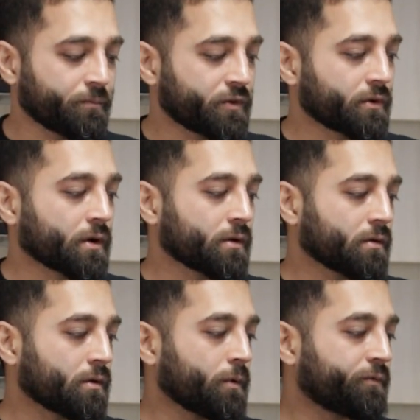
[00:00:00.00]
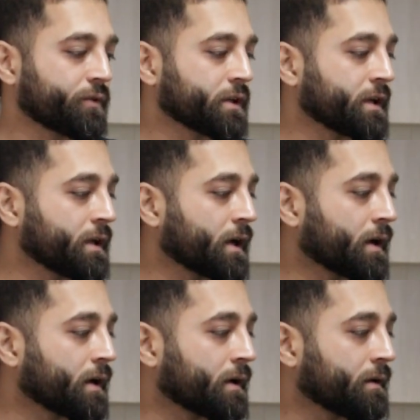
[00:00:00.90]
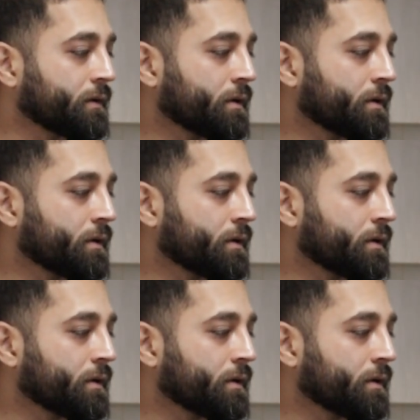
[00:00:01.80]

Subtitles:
So hopefully, I